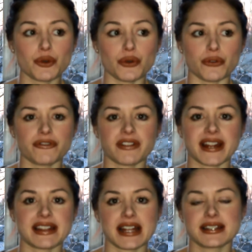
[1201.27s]
move.
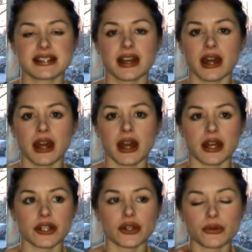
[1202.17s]
Like
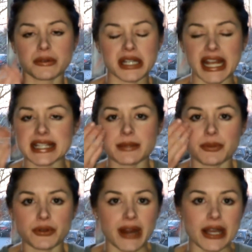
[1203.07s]
you don't want to end
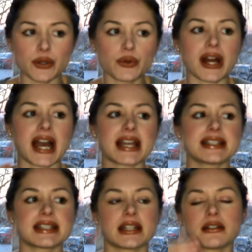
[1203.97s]
up with raccoon
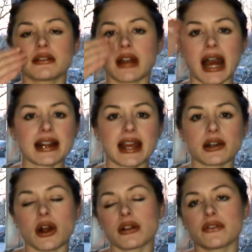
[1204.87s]
eyes and
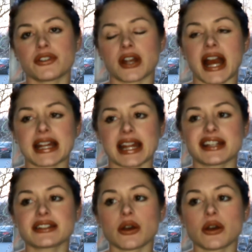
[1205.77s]
eyeliner all over your eyelid.